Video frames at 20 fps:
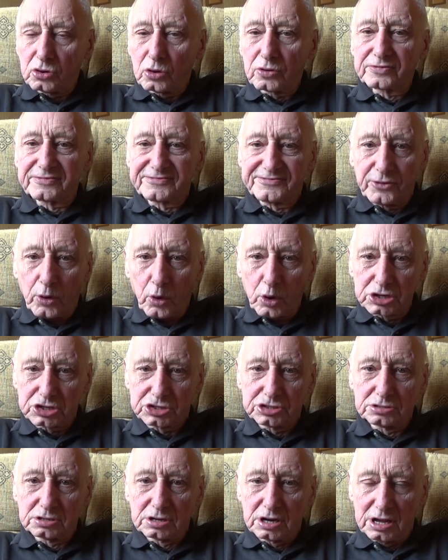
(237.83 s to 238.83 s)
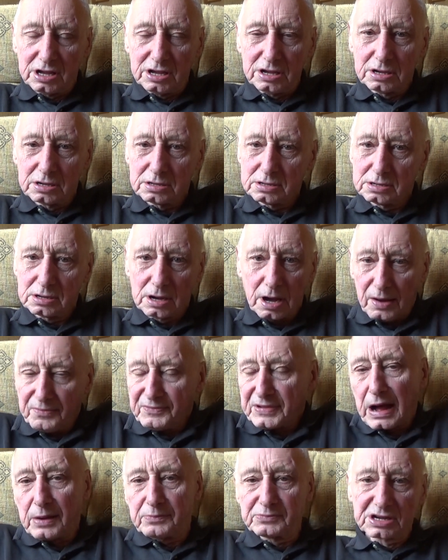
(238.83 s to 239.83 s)
unfortunately,
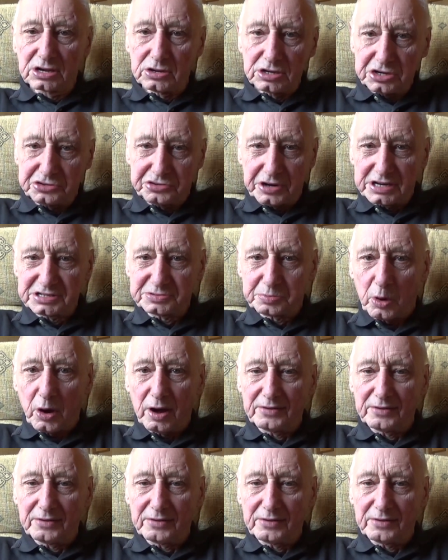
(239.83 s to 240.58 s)
I'm going to transport,